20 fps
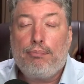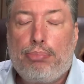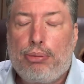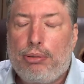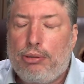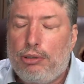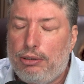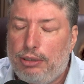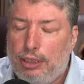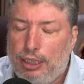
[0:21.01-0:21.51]

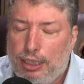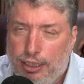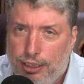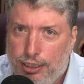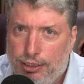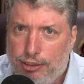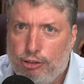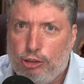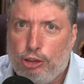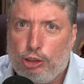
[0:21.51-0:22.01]

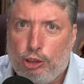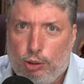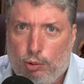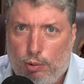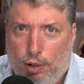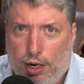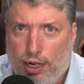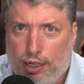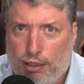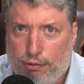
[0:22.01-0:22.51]
Please
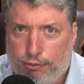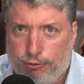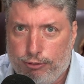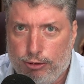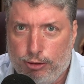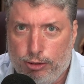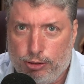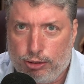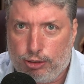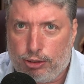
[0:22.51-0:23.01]
try it
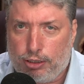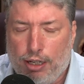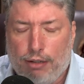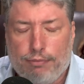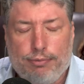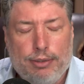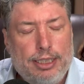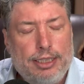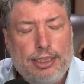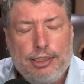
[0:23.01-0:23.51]
for
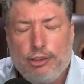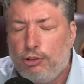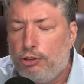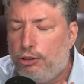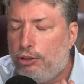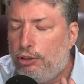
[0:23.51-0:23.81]
yourself.